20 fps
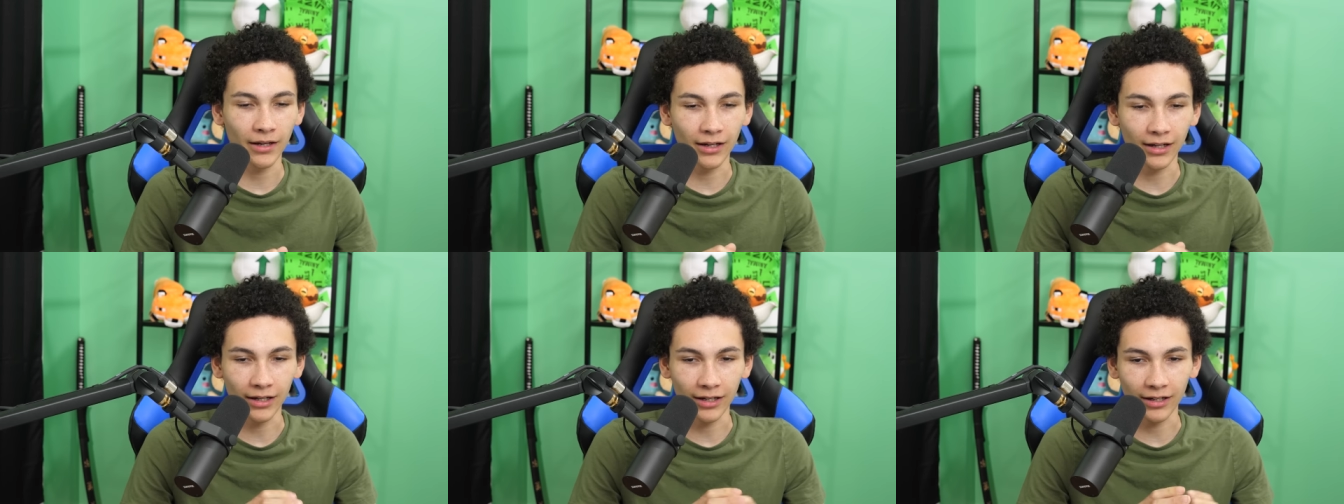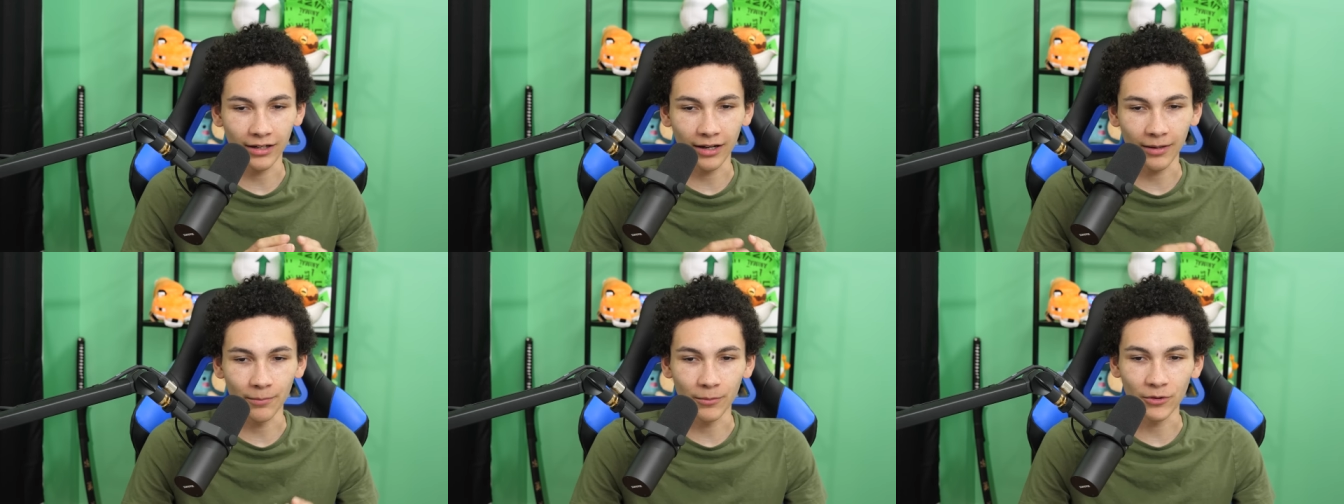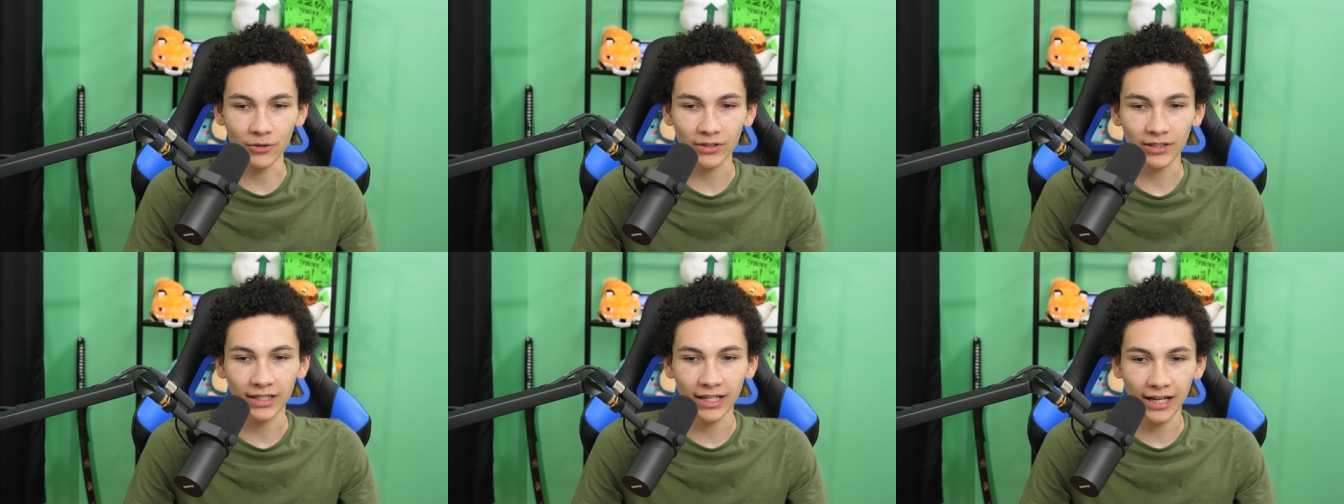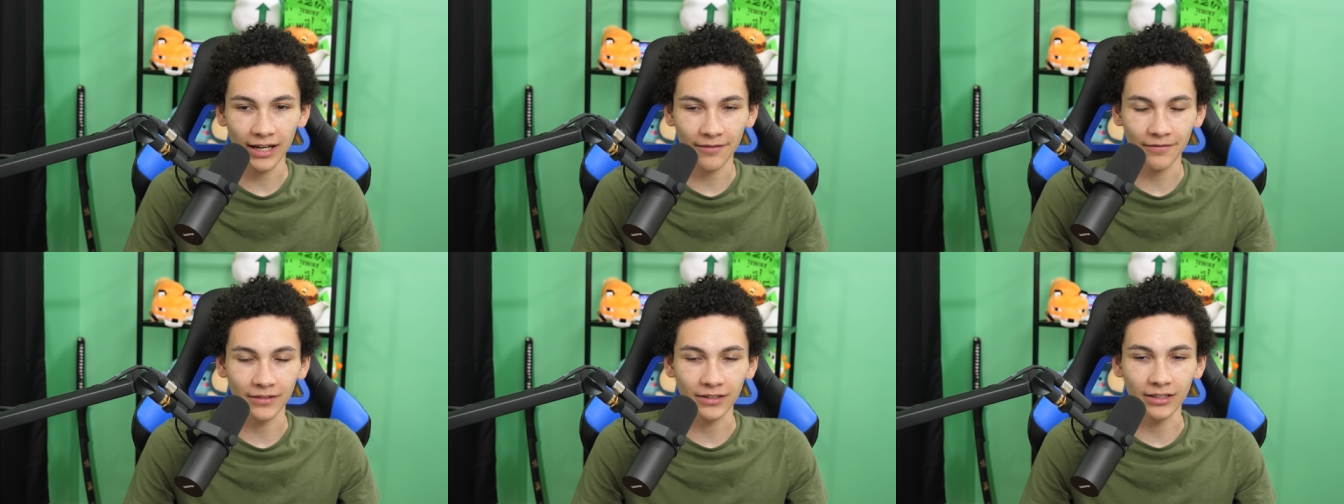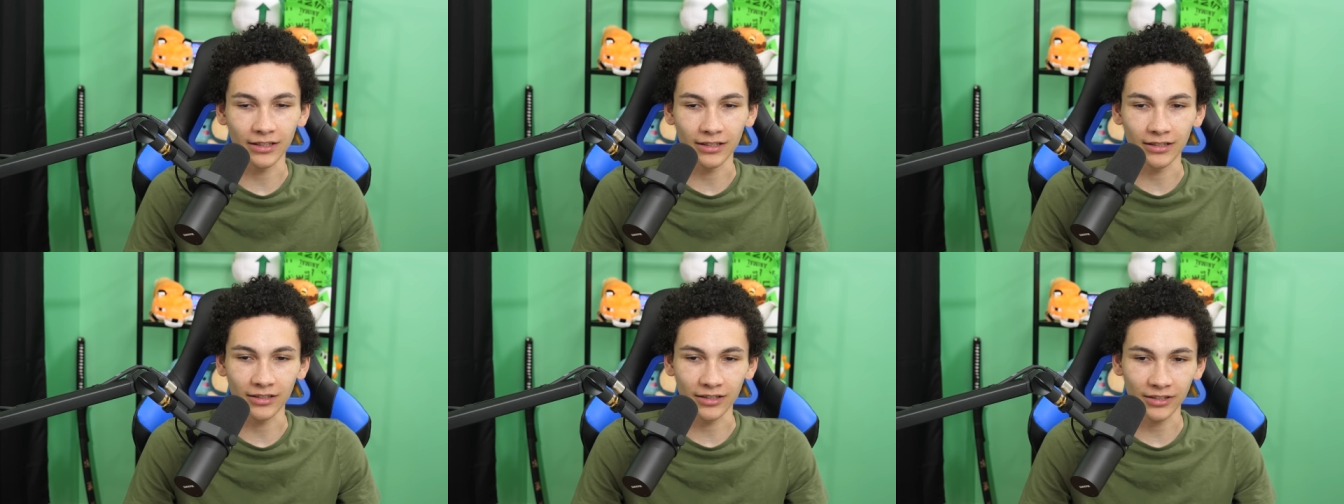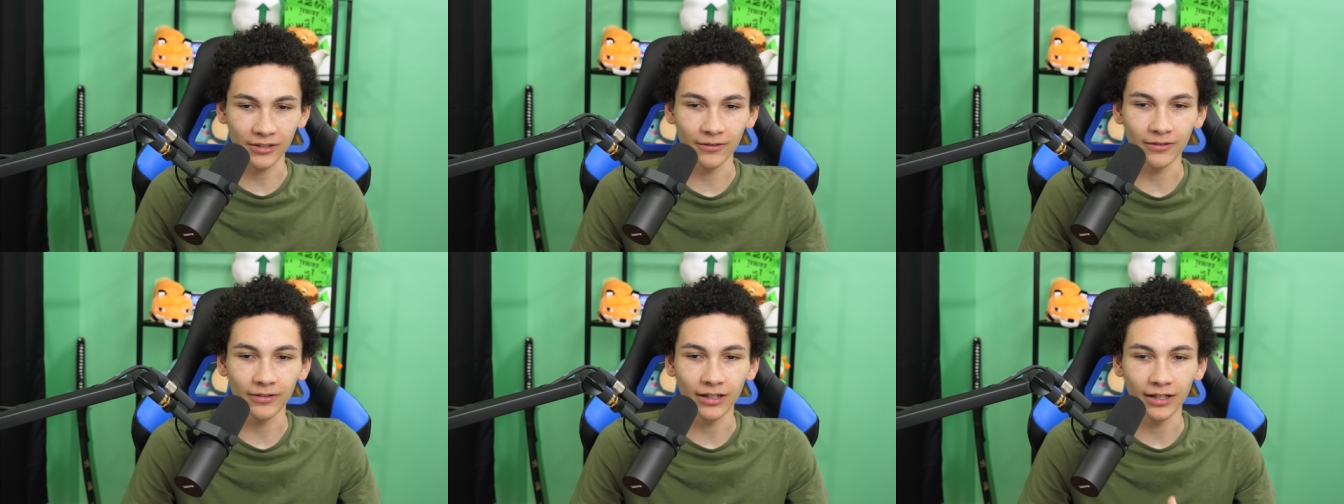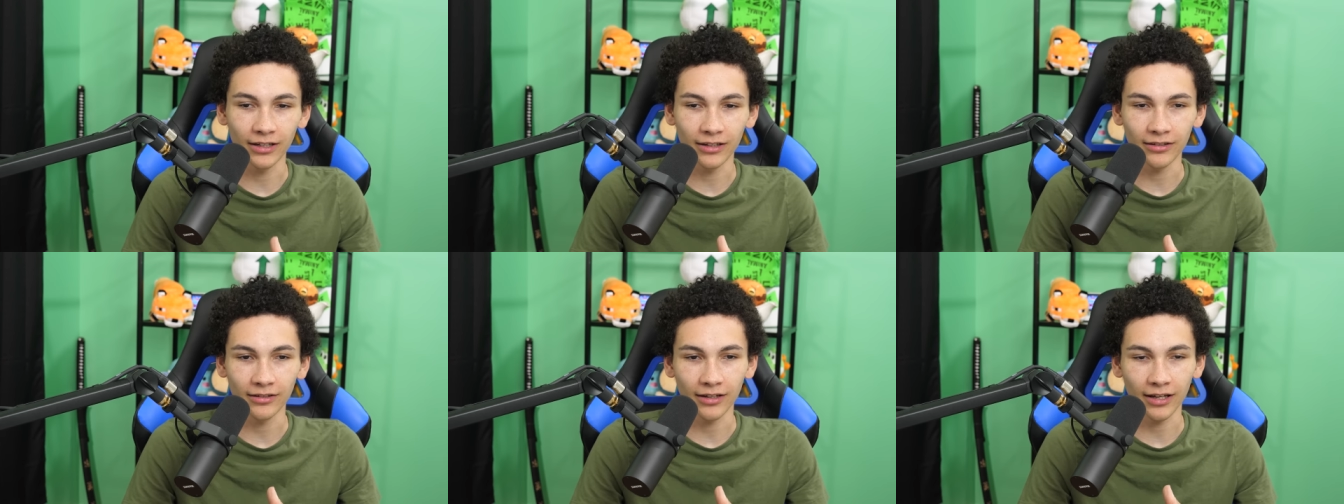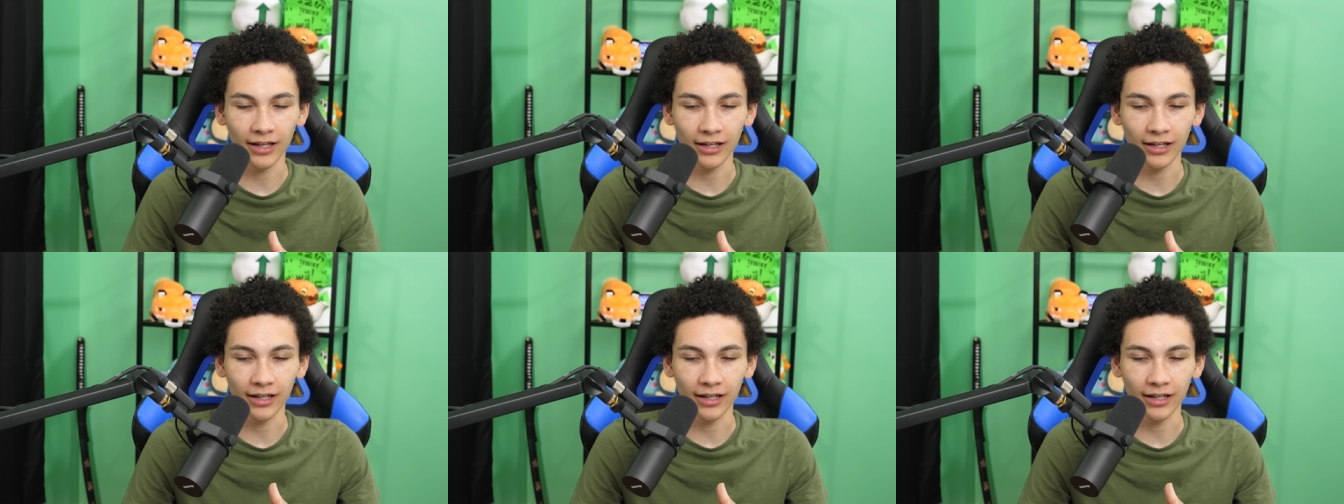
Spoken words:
I mostly have it in soda